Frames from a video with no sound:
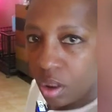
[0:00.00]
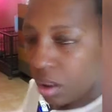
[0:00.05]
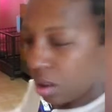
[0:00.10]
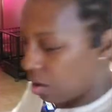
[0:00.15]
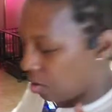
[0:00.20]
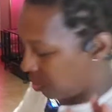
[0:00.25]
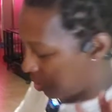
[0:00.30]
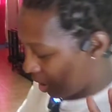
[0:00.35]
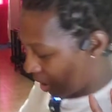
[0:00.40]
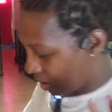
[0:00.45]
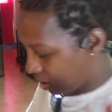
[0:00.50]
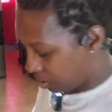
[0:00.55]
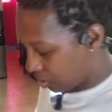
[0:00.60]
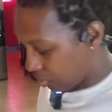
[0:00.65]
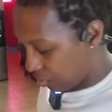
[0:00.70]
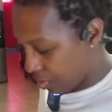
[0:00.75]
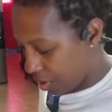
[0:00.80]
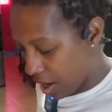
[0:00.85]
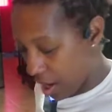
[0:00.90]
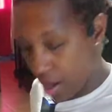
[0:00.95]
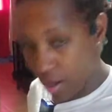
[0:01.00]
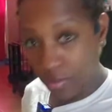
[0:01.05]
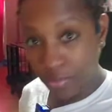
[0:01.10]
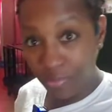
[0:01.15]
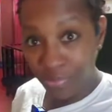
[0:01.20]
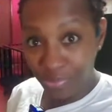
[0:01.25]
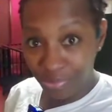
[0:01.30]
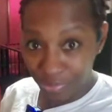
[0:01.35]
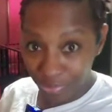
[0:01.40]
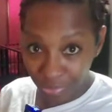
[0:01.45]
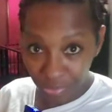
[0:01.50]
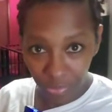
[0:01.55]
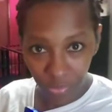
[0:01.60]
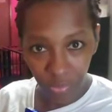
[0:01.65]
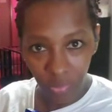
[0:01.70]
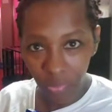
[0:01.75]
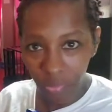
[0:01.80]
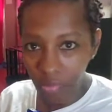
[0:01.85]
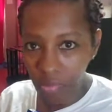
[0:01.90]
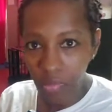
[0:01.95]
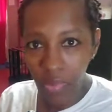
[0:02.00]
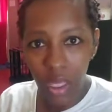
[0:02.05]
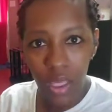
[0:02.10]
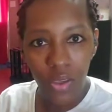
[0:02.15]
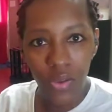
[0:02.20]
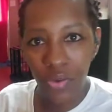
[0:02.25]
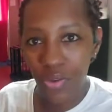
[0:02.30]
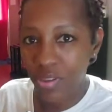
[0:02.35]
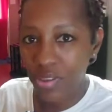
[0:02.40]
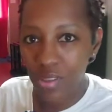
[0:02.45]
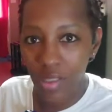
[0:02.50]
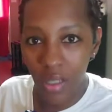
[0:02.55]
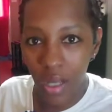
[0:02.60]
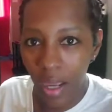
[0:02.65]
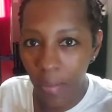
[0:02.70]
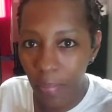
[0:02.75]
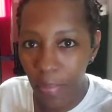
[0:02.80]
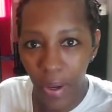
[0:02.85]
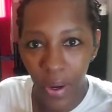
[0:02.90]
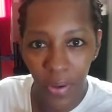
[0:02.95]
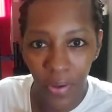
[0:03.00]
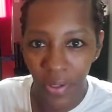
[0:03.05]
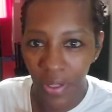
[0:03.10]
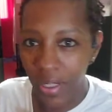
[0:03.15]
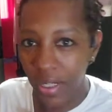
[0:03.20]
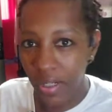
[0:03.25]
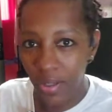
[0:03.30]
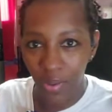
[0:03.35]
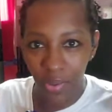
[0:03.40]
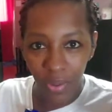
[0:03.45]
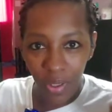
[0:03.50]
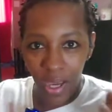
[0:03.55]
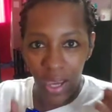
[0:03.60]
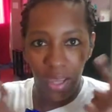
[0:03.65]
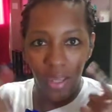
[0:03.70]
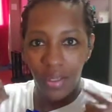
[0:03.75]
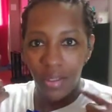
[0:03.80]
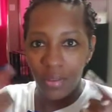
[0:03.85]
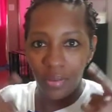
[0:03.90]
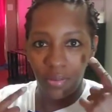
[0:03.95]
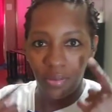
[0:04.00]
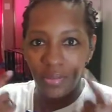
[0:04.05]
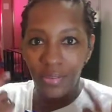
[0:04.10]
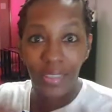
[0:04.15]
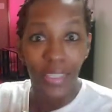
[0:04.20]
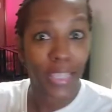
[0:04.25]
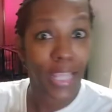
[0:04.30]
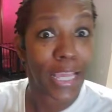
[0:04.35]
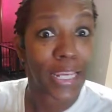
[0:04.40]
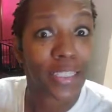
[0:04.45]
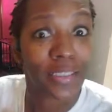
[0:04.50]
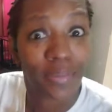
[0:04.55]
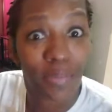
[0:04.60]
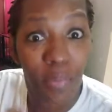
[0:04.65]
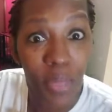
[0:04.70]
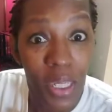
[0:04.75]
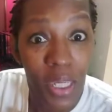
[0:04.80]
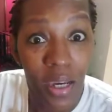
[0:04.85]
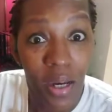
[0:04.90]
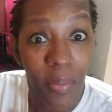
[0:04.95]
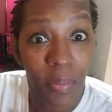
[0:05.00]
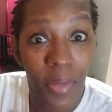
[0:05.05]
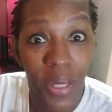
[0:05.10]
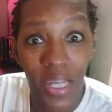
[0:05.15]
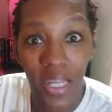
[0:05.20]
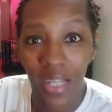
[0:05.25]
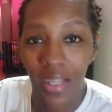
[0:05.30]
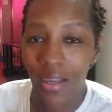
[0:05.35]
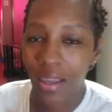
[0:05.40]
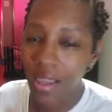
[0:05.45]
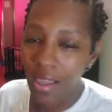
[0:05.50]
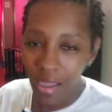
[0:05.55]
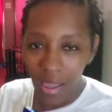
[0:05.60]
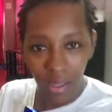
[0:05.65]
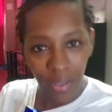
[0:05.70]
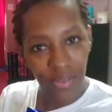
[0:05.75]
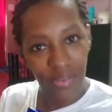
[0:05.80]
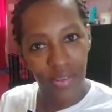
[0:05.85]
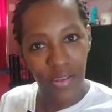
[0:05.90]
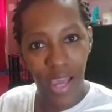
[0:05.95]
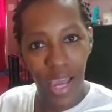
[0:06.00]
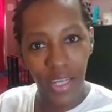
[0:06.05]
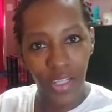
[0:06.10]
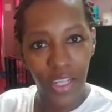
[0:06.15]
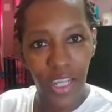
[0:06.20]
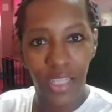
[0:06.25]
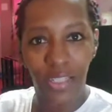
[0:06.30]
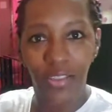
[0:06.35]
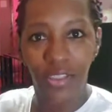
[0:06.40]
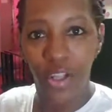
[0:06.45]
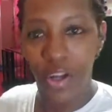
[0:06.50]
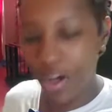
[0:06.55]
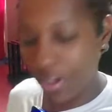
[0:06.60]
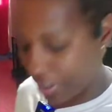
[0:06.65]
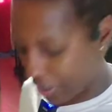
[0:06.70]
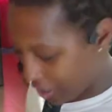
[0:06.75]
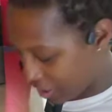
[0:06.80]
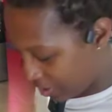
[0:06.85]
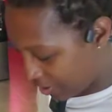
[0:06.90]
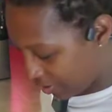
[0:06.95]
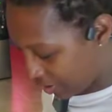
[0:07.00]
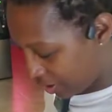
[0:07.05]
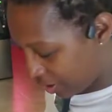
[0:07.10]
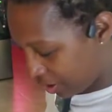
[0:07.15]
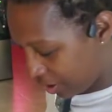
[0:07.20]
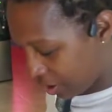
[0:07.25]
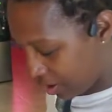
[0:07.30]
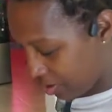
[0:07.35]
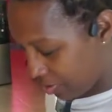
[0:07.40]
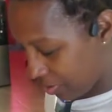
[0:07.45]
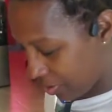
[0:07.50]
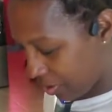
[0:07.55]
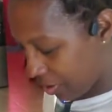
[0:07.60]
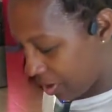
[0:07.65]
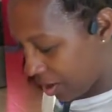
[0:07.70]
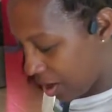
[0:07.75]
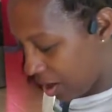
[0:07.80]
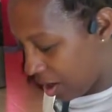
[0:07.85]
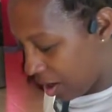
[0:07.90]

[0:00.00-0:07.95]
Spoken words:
Okay, so now you can see that burgundy, okay? That is me, I'm meaning. It's not that dark in here any longer.